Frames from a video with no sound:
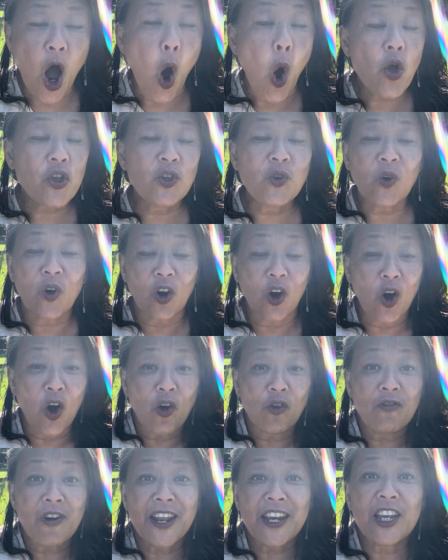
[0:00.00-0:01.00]
You are
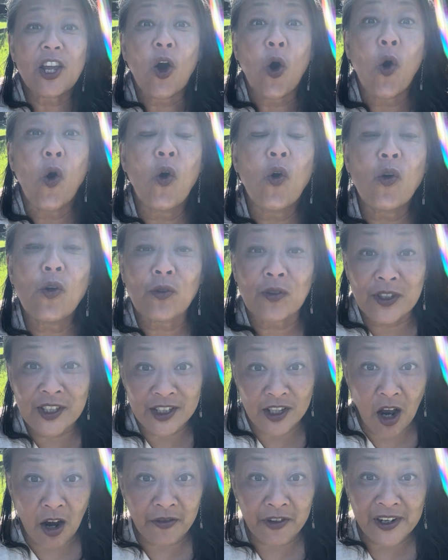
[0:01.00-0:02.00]
already whole,
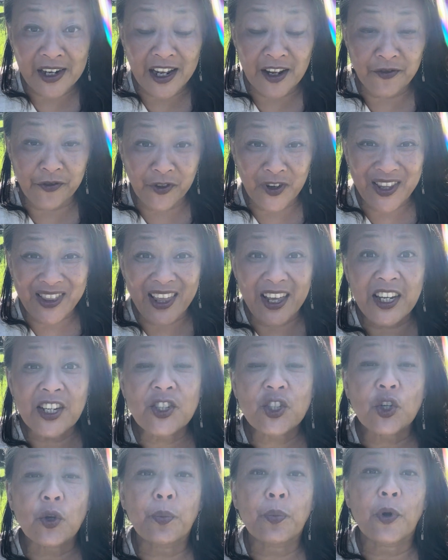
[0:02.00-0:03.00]
sovereign, and free. That
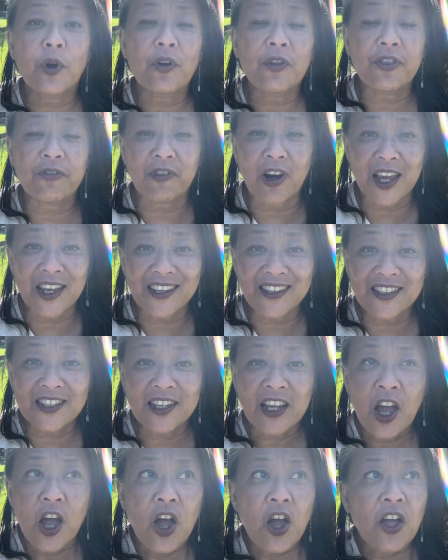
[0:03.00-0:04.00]
is your birthright.
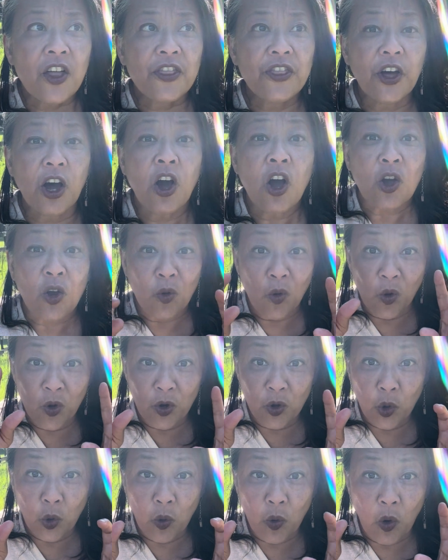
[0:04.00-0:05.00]
The quote
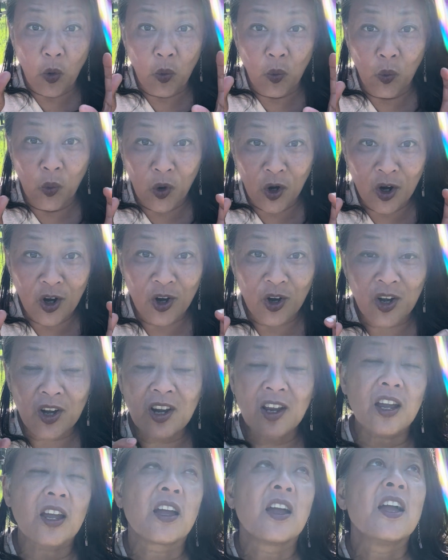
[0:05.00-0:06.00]
unquote
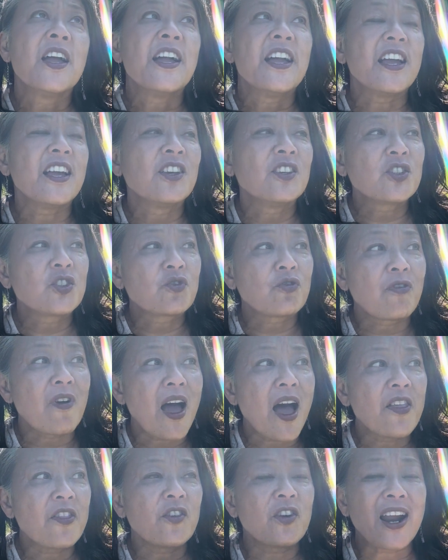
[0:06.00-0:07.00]
work is
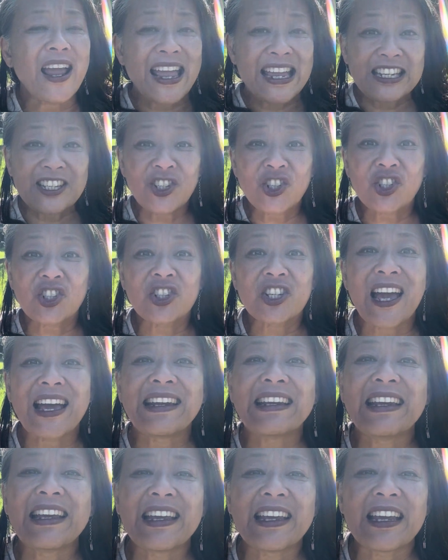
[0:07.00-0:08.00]
rather a
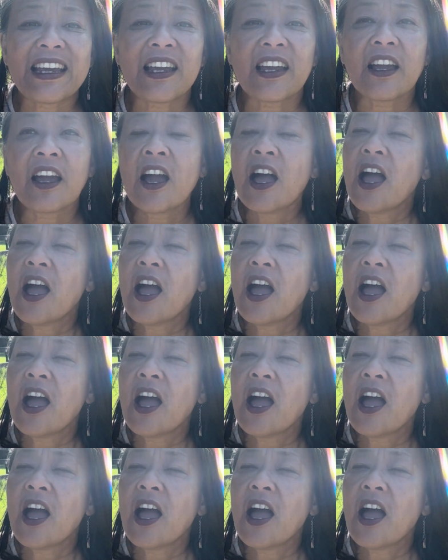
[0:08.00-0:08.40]
shedding,